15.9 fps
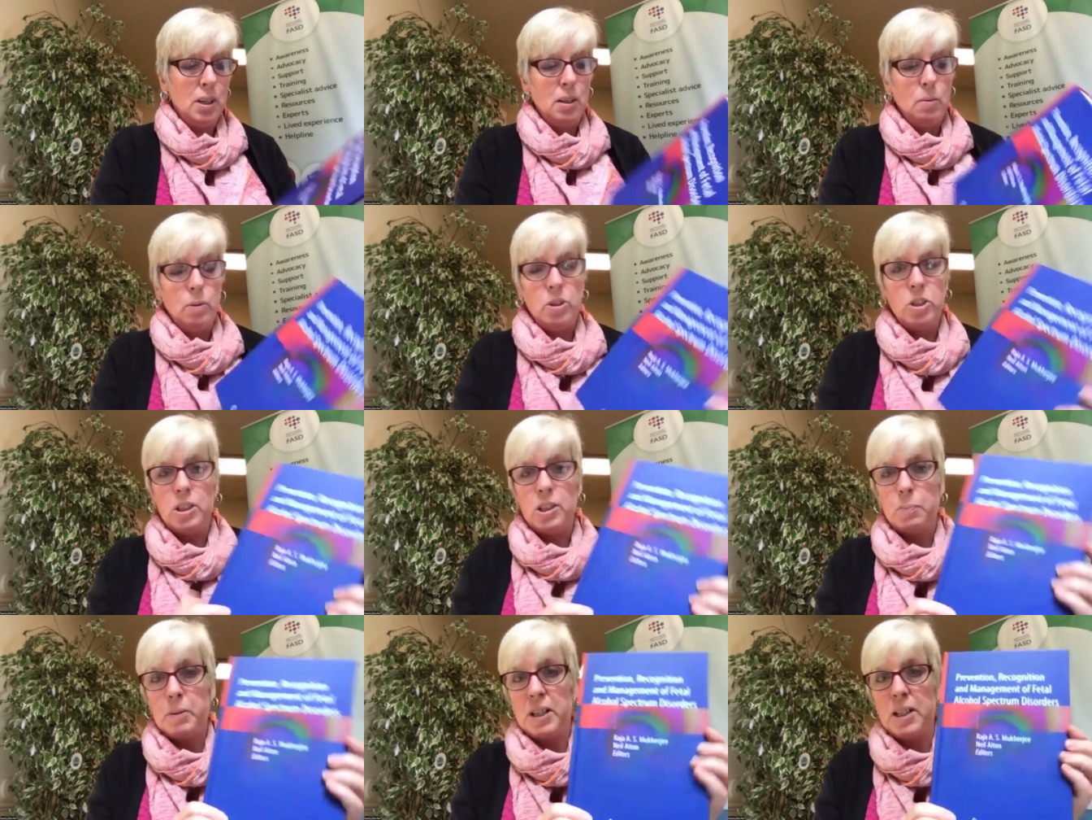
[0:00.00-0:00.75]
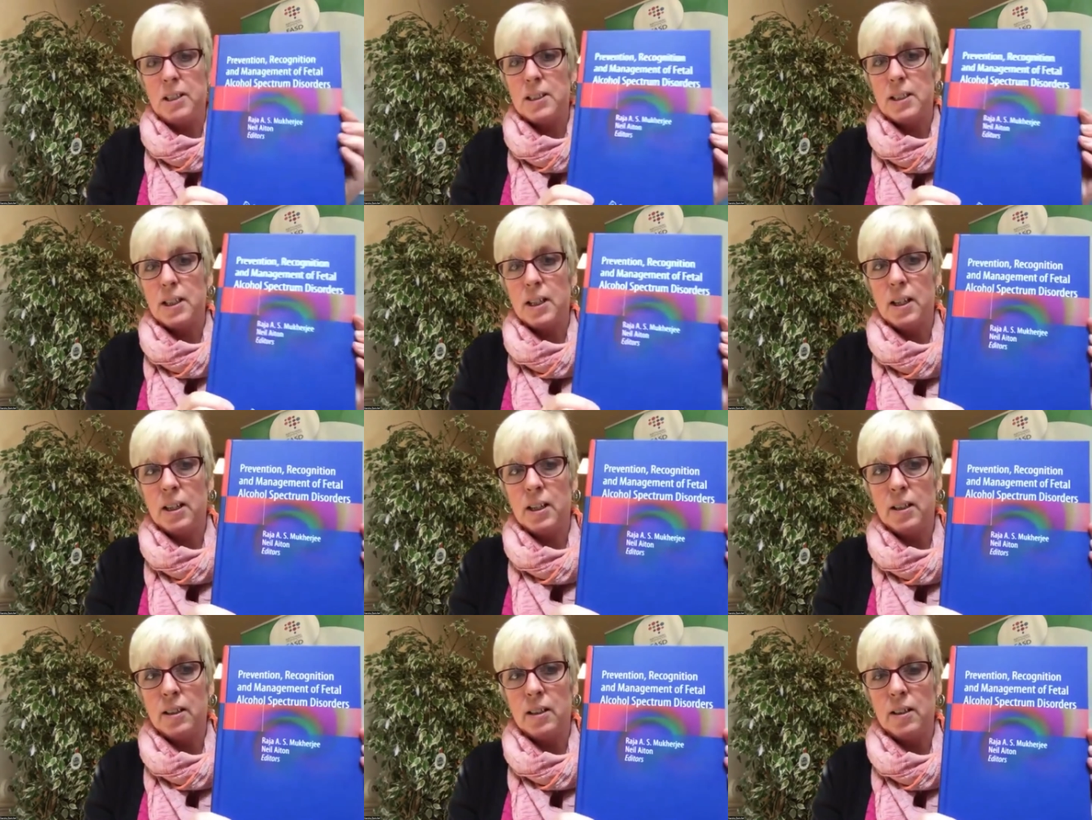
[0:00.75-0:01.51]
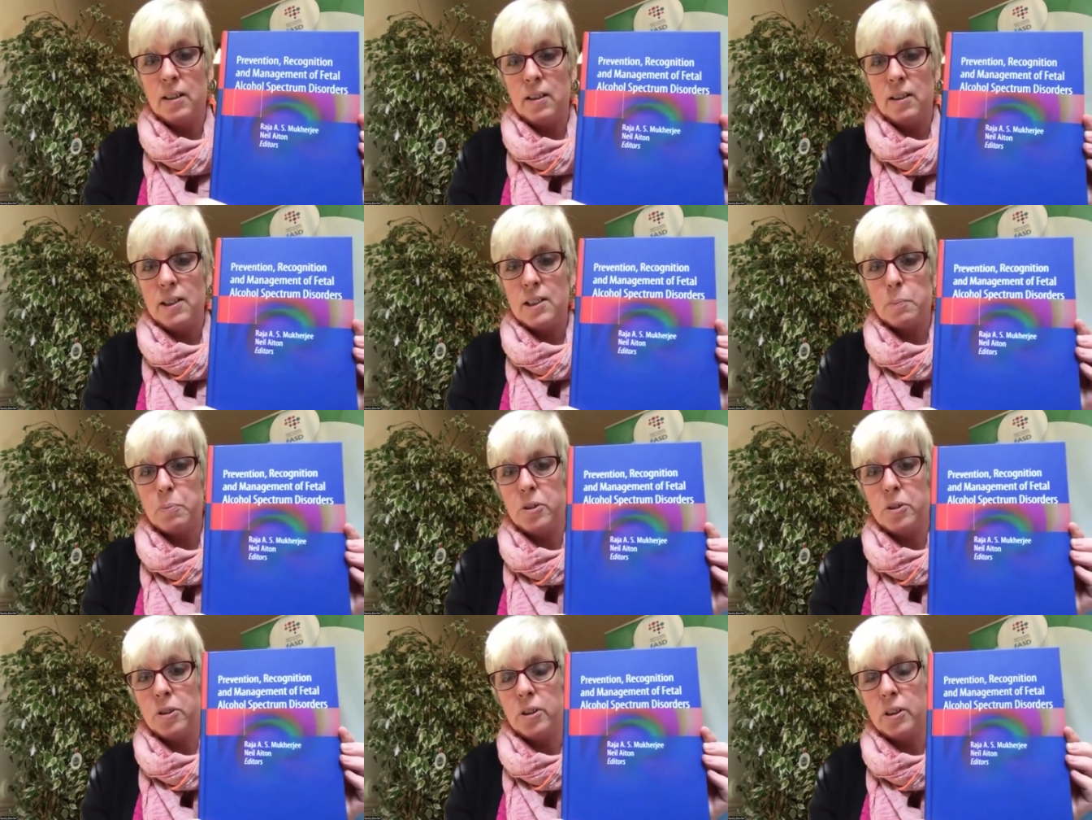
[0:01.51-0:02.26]
which is based on this
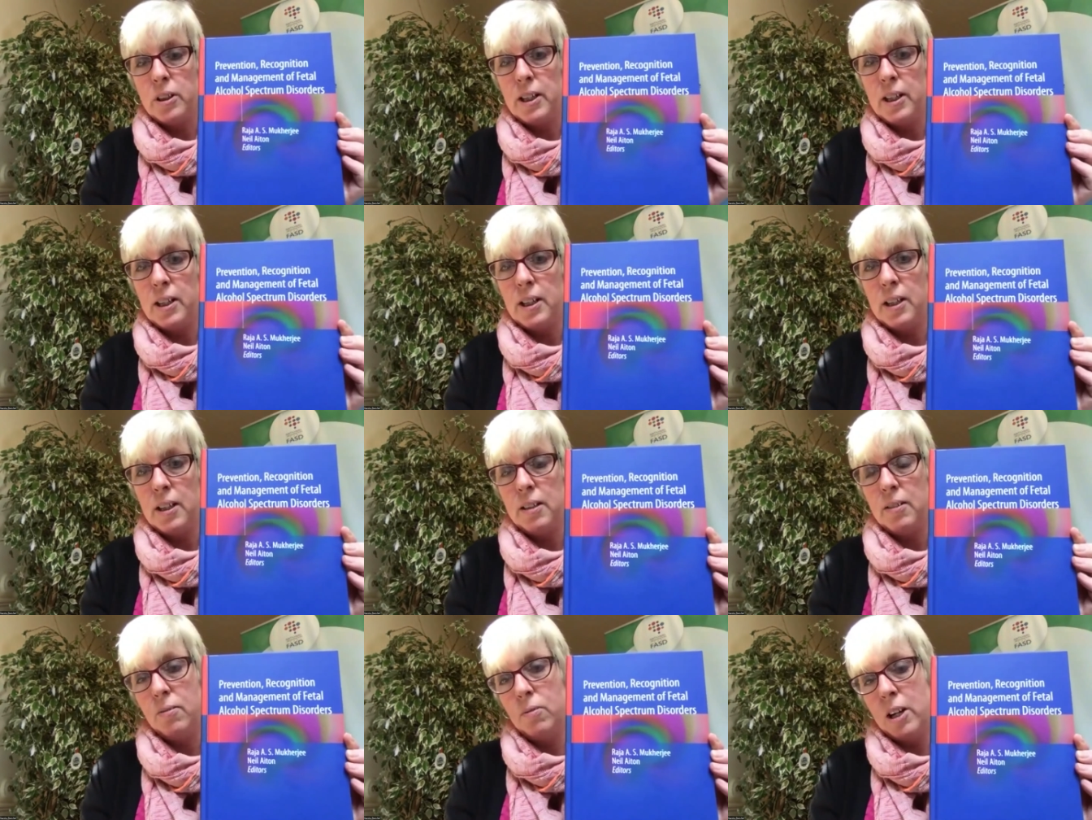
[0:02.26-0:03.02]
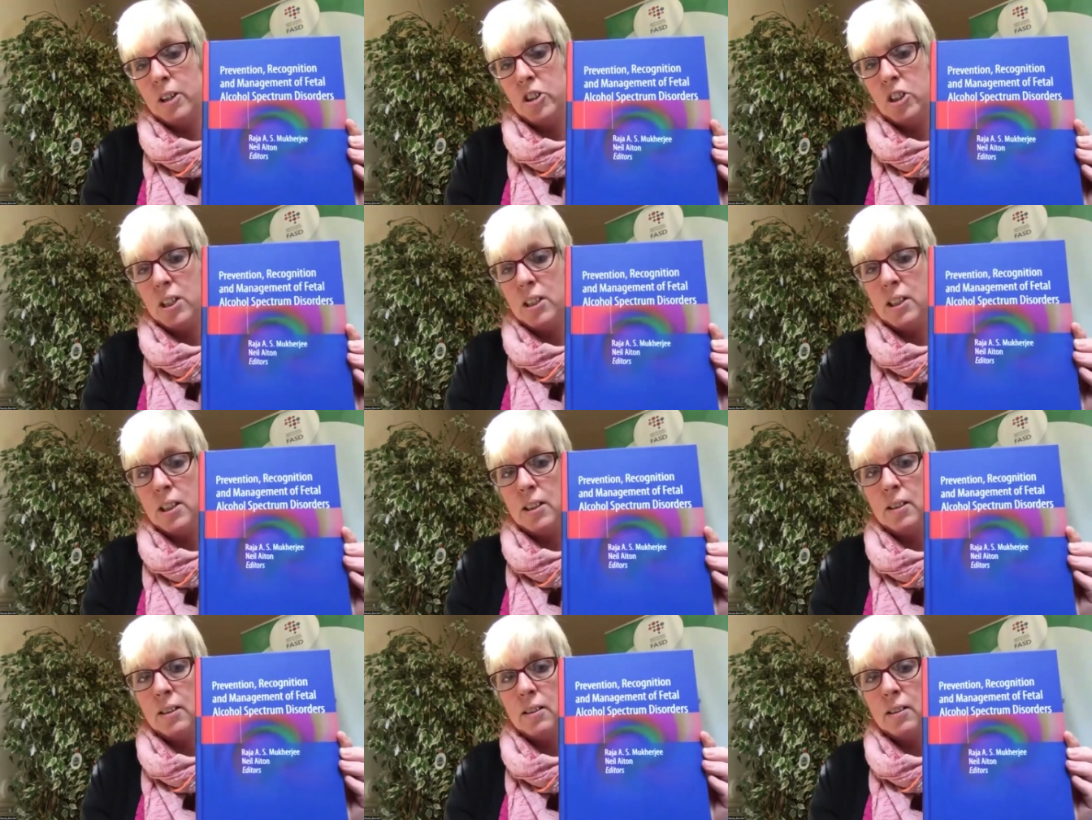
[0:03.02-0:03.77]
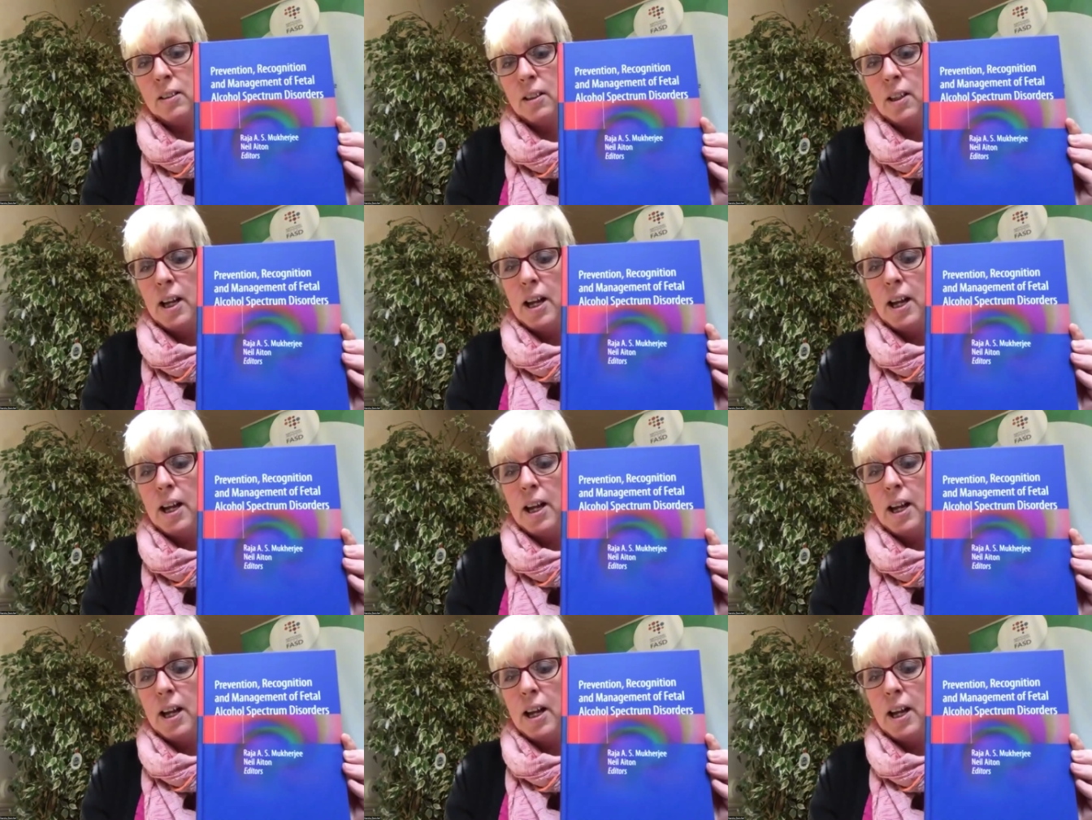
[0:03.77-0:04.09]
book that Raja and Neil